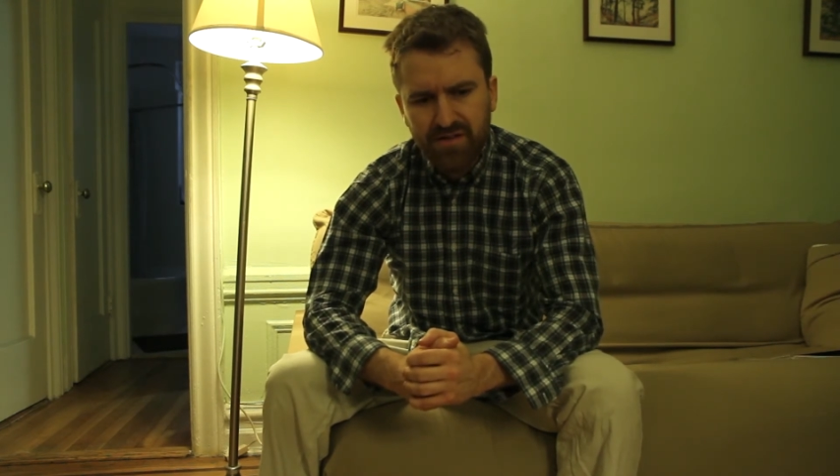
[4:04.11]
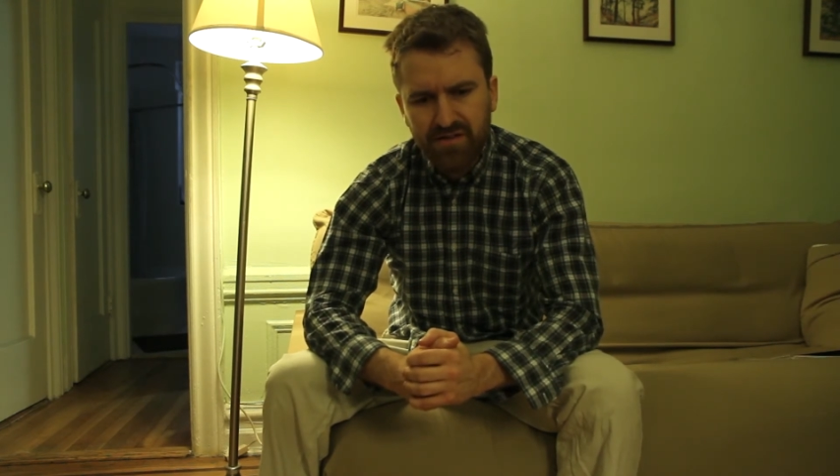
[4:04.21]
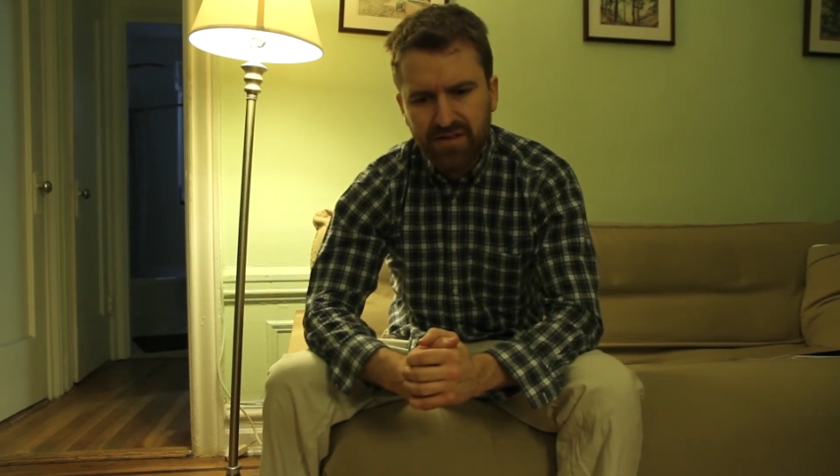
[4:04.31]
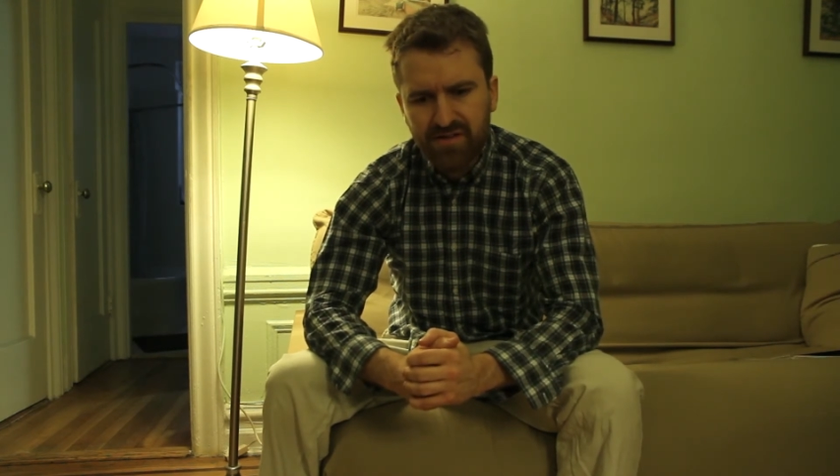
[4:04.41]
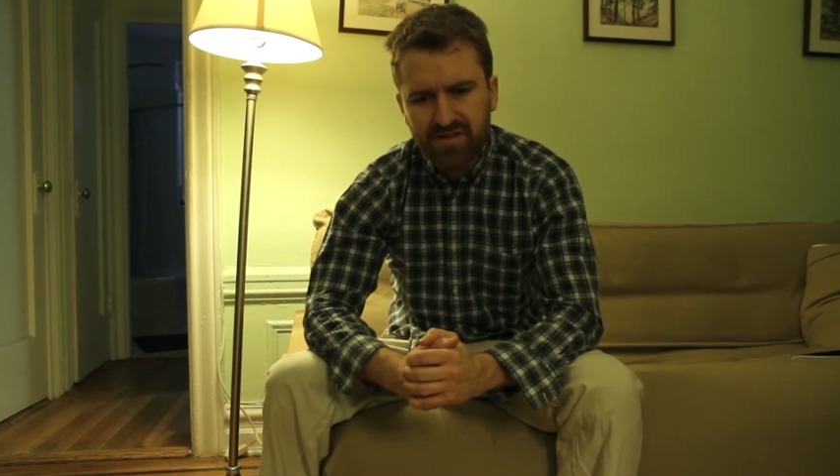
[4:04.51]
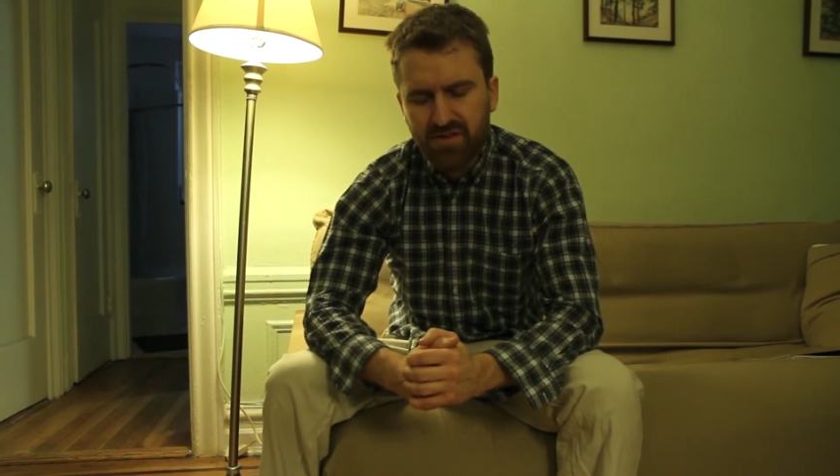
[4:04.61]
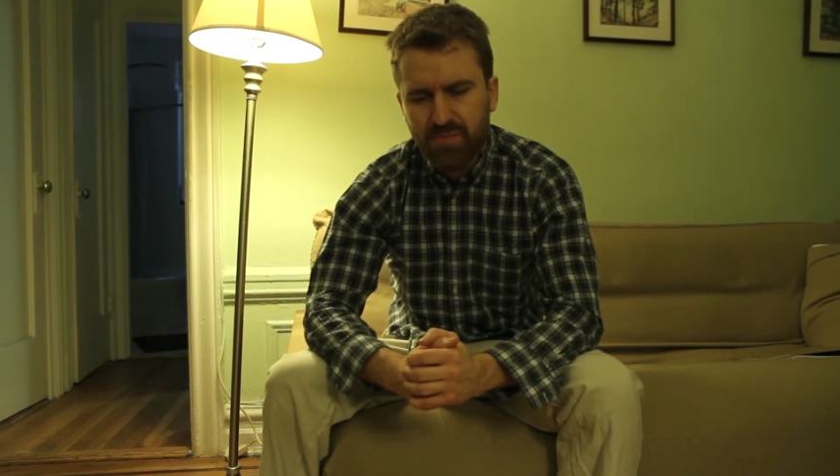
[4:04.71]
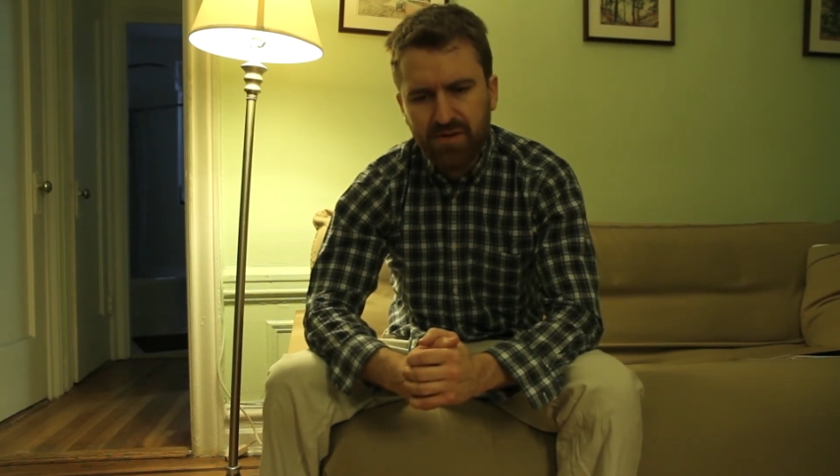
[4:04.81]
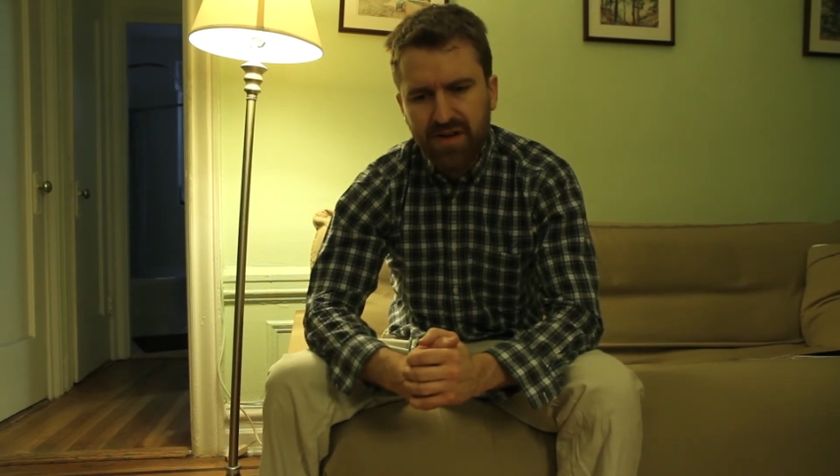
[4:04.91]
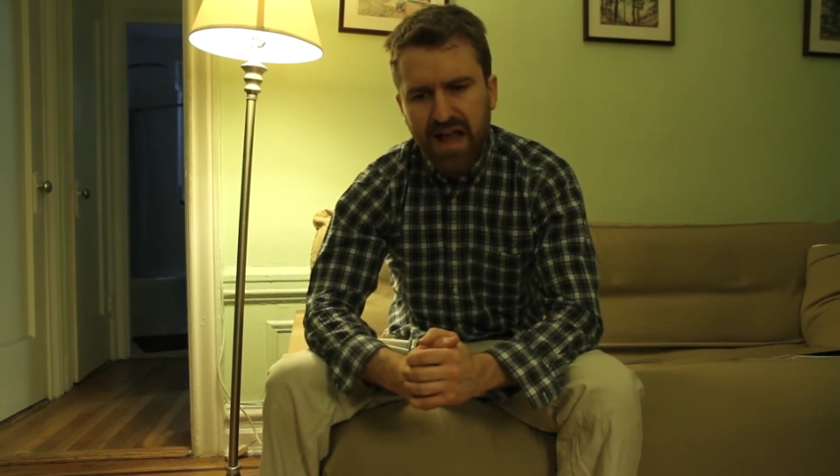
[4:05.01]
this
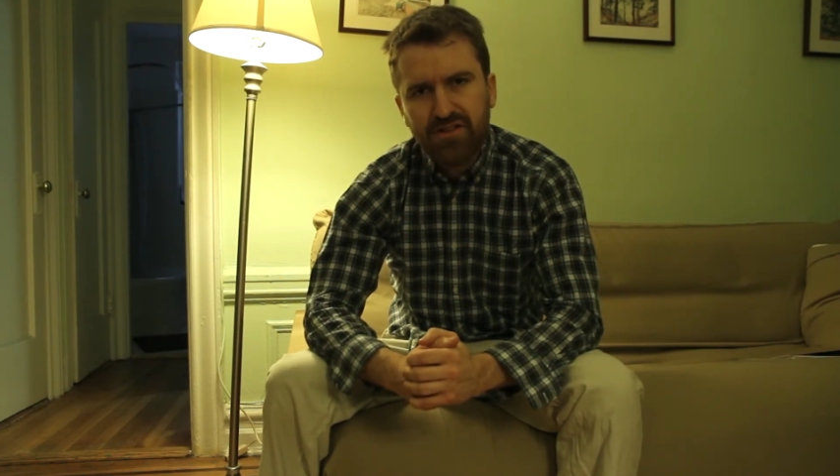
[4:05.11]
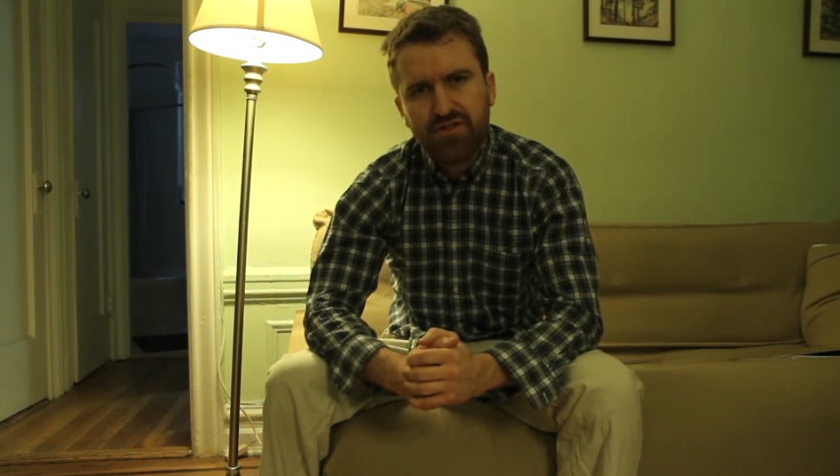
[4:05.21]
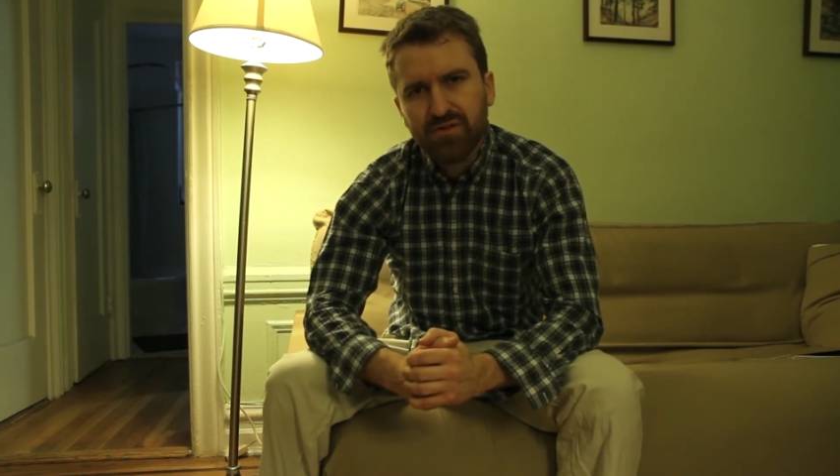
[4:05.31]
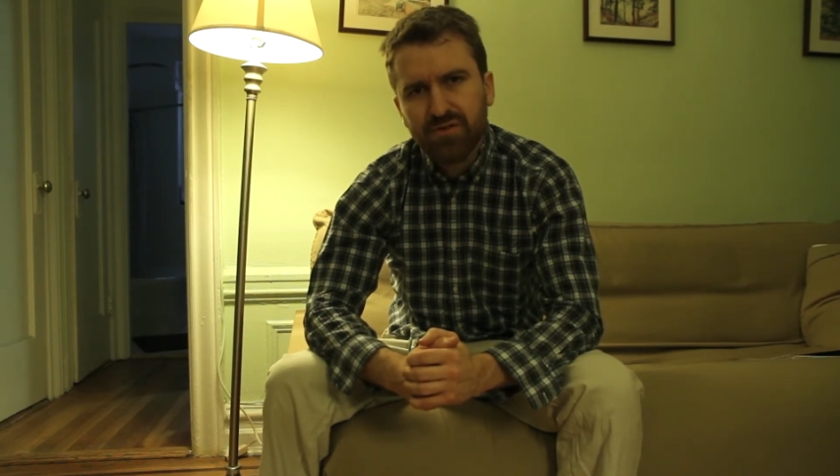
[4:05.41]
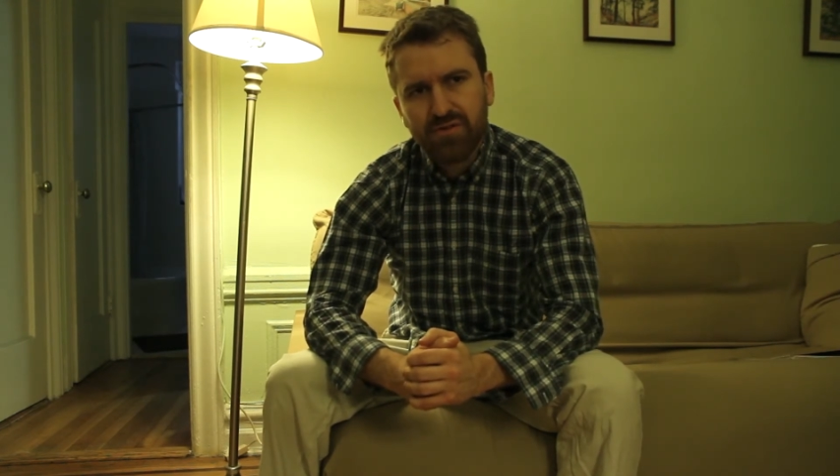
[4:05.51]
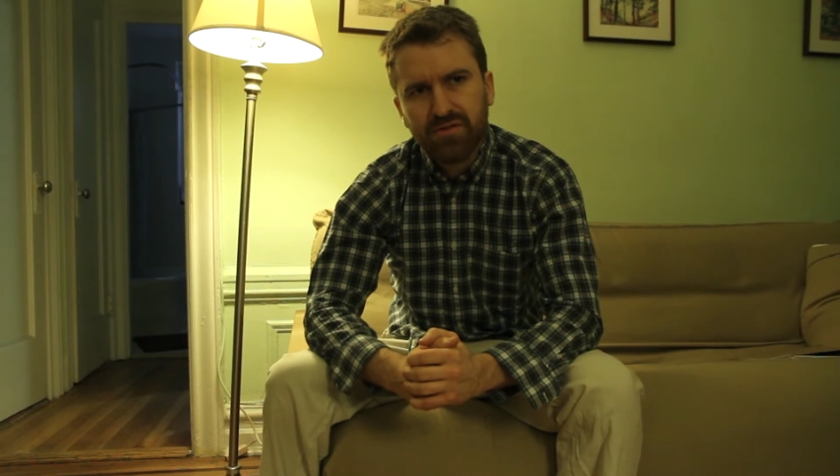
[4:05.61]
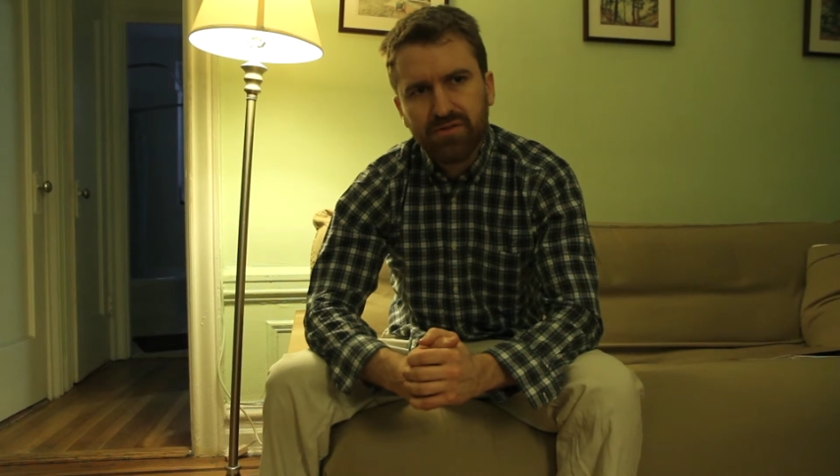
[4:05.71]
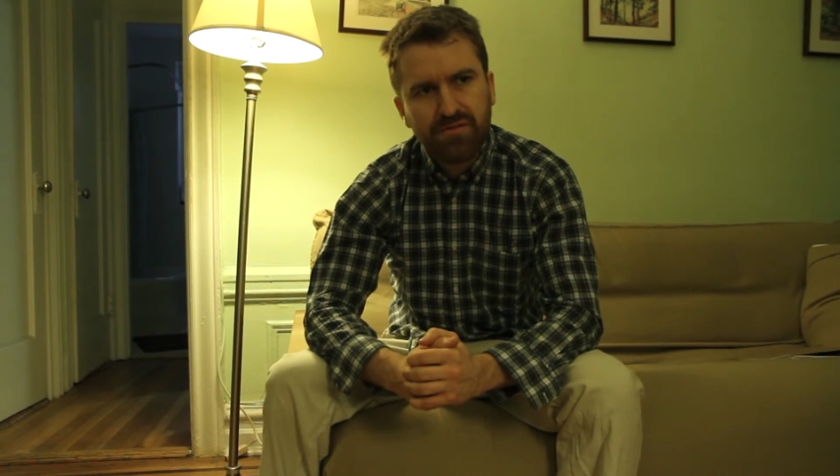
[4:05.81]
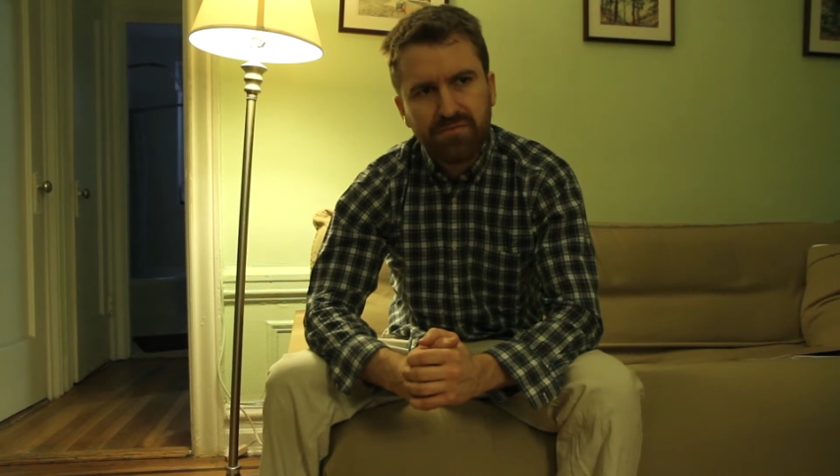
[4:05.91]
supernatural